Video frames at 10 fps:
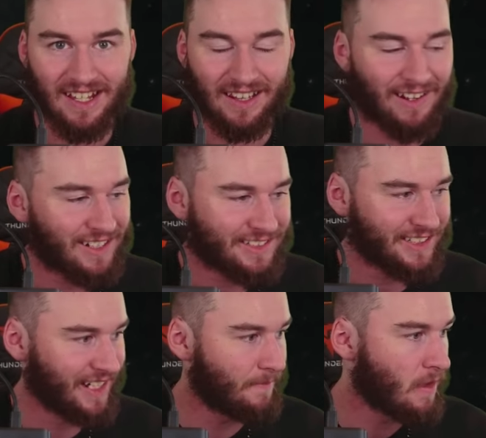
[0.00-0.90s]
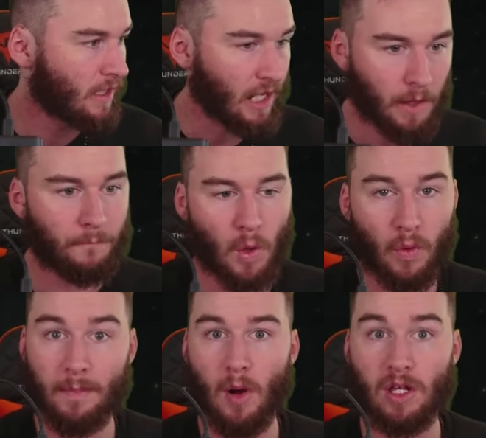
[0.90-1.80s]
Last year, getting
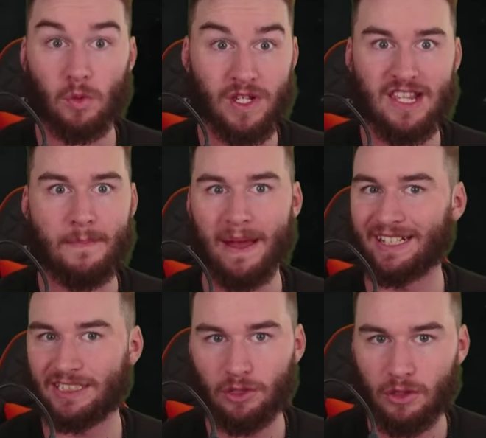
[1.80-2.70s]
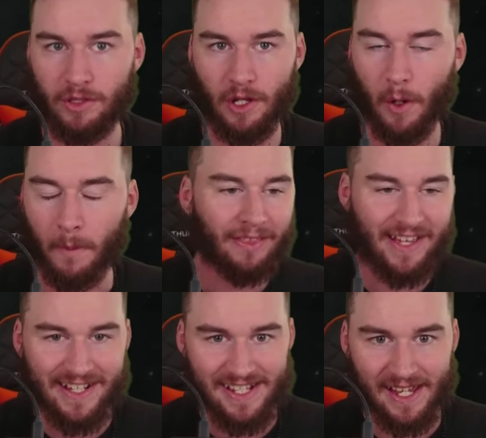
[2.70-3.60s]
four in a box was the best you could do.
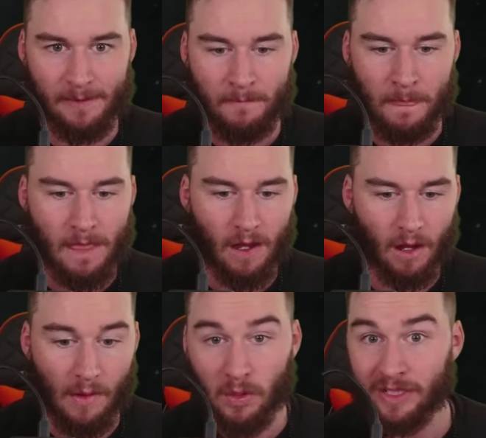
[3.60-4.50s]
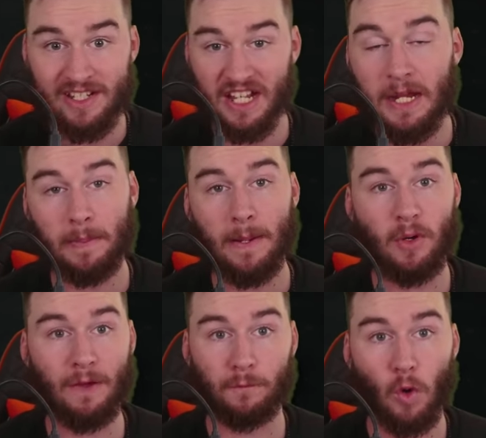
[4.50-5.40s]
This year, I've only seen people
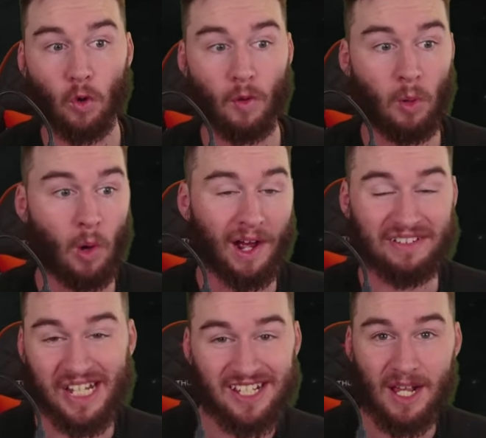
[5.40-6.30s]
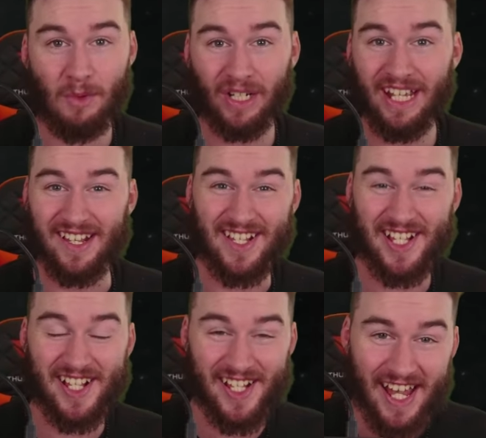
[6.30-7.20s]
get four or more. I've seen someone get
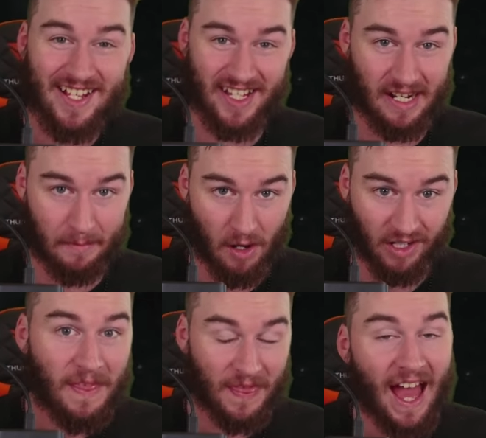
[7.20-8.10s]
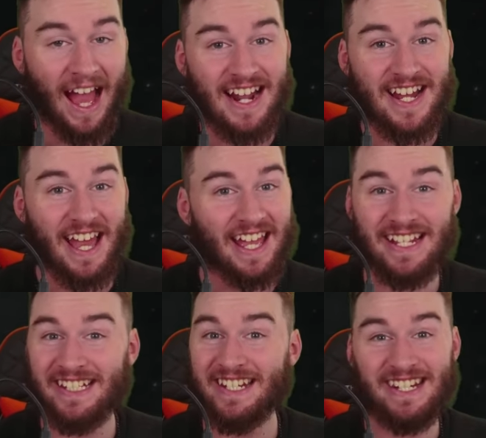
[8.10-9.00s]
six in a box. That
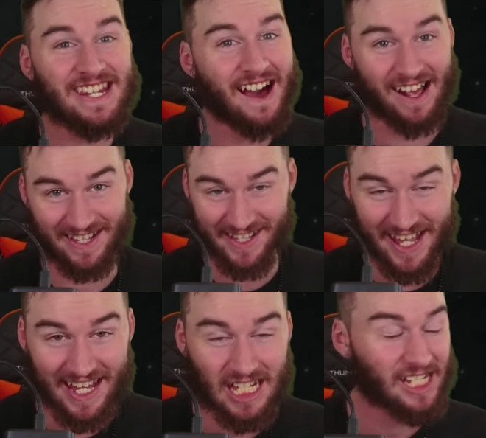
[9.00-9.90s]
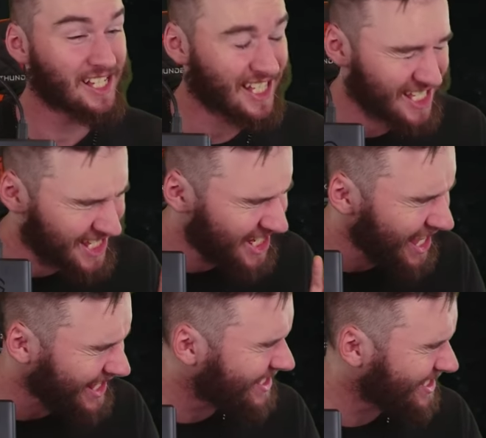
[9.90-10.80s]
is nuts. Six,
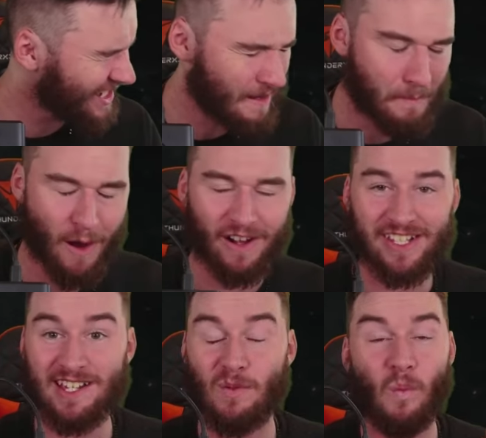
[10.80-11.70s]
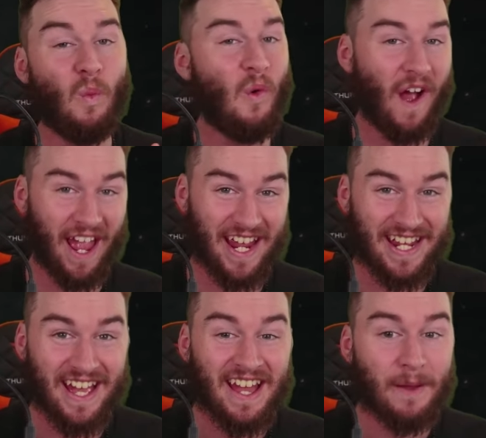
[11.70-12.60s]
six in a box is
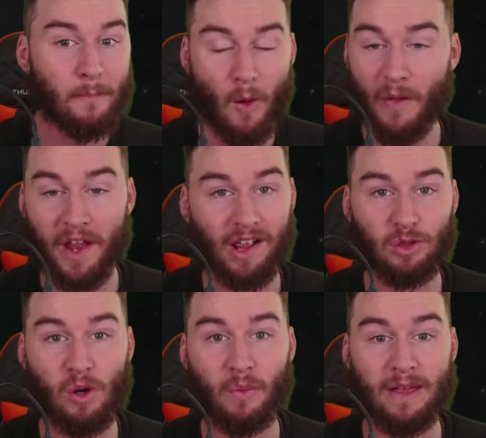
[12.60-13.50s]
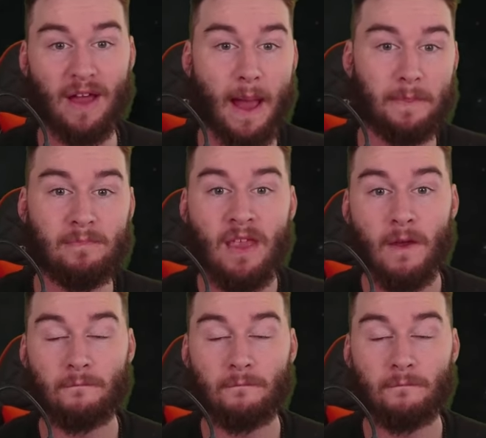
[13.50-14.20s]
way more than I thought would ever happen.